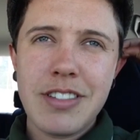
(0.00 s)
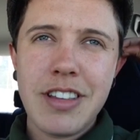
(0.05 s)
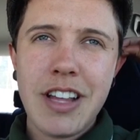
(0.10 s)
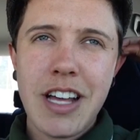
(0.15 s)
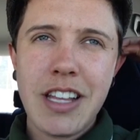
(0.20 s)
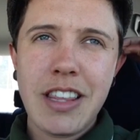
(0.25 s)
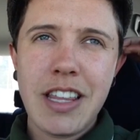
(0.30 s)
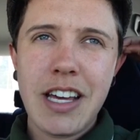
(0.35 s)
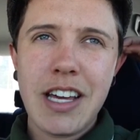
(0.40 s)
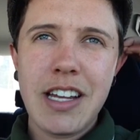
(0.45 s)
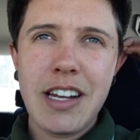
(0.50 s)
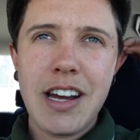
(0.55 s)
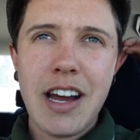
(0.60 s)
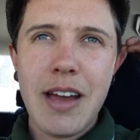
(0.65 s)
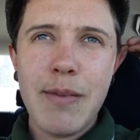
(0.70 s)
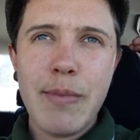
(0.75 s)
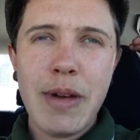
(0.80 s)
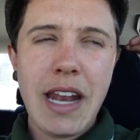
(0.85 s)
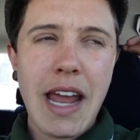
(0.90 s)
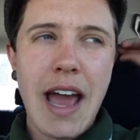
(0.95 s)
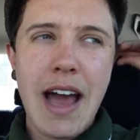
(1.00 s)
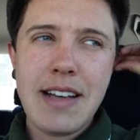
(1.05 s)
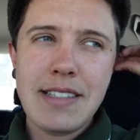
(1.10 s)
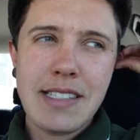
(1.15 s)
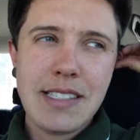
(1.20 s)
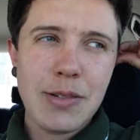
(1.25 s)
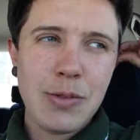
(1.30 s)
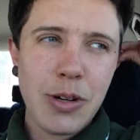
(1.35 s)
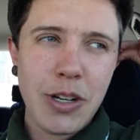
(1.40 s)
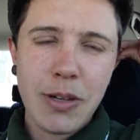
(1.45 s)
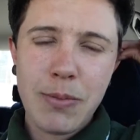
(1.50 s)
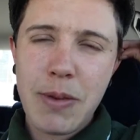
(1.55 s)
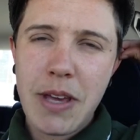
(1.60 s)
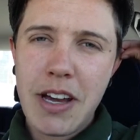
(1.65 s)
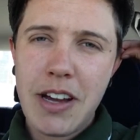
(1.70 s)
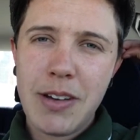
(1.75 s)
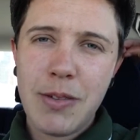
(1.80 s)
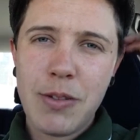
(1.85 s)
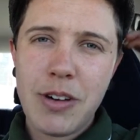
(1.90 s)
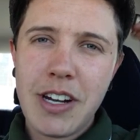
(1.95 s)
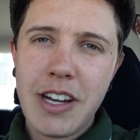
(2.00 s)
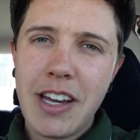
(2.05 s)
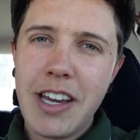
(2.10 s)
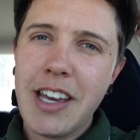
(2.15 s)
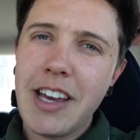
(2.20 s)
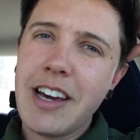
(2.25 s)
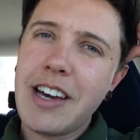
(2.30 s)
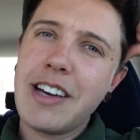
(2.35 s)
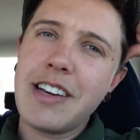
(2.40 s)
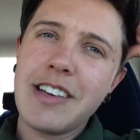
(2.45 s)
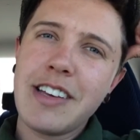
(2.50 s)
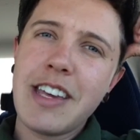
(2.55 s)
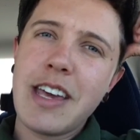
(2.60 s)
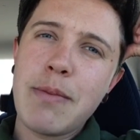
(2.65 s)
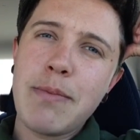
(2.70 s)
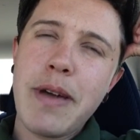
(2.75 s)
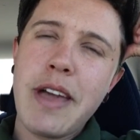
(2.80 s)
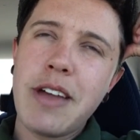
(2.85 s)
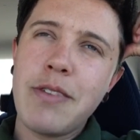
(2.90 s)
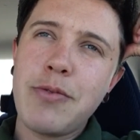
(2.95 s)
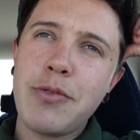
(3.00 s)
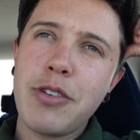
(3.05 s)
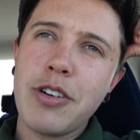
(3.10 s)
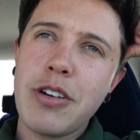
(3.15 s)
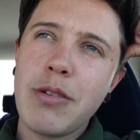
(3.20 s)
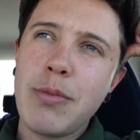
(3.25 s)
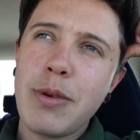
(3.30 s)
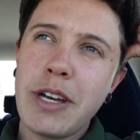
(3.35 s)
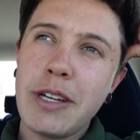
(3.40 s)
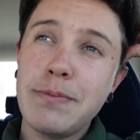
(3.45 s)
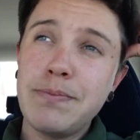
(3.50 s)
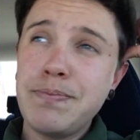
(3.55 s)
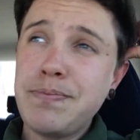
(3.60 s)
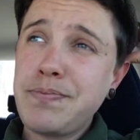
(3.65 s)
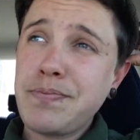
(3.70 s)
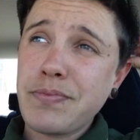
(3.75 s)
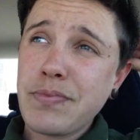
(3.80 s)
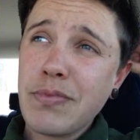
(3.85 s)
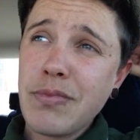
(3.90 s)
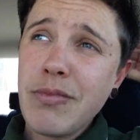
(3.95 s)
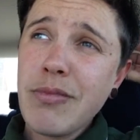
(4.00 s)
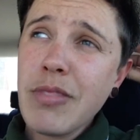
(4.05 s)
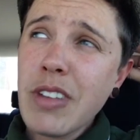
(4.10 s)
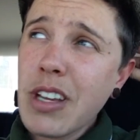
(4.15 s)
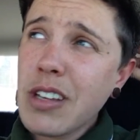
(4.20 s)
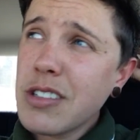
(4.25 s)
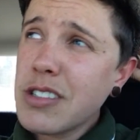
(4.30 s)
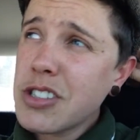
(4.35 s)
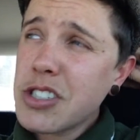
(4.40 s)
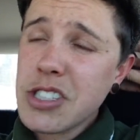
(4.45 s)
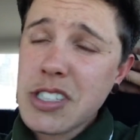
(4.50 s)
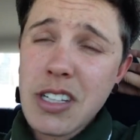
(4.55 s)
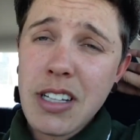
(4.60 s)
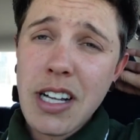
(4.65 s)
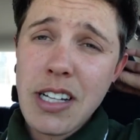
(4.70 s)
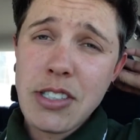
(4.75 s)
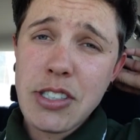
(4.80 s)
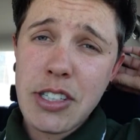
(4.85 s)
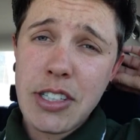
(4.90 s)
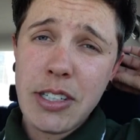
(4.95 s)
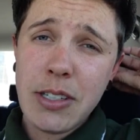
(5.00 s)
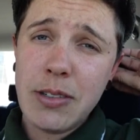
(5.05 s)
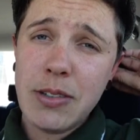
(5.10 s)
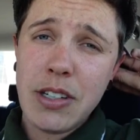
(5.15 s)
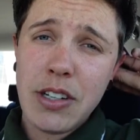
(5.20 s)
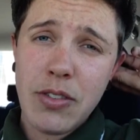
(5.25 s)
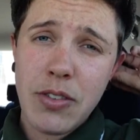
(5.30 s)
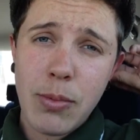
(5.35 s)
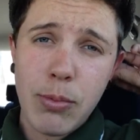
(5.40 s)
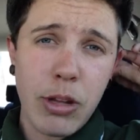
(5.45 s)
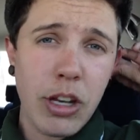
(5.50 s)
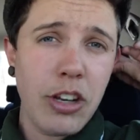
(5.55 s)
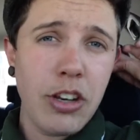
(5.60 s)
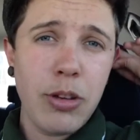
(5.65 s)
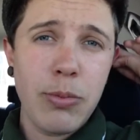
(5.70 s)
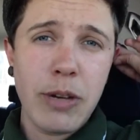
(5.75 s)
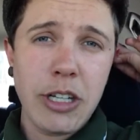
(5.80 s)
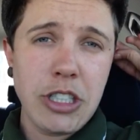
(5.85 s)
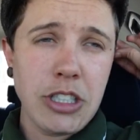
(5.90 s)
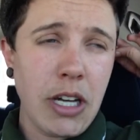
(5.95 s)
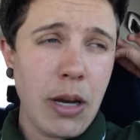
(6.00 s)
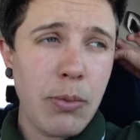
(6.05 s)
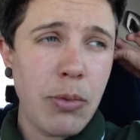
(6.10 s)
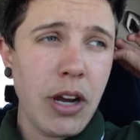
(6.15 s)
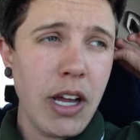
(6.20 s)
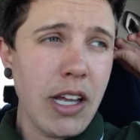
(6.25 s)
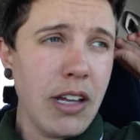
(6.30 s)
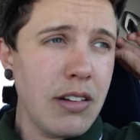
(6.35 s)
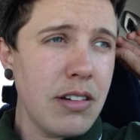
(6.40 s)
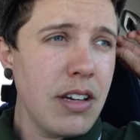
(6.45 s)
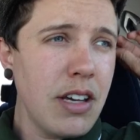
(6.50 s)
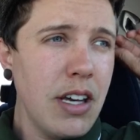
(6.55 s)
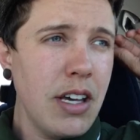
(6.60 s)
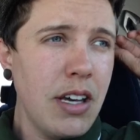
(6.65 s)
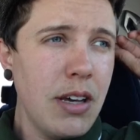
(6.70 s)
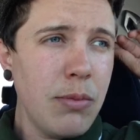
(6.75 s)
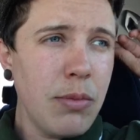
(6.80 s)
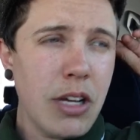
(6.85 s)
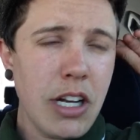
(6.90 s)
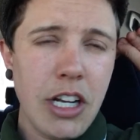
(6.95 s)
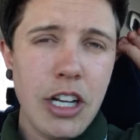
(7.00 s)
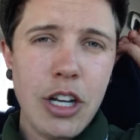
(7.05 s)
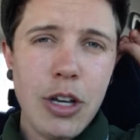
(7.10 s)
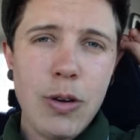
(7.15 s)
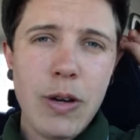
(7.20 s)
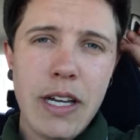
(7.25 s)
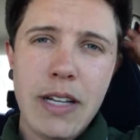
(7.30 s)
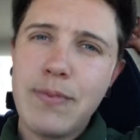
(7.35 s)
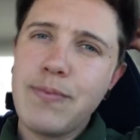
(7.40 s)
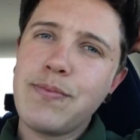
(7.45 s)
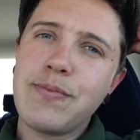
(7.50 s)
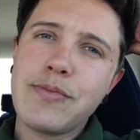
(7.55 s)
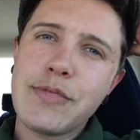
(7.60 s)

Not that I've been asked to work beyond what I uh, get paid for, but there's just a lot to do. And if I'm going to do my job right, I'm going to do it.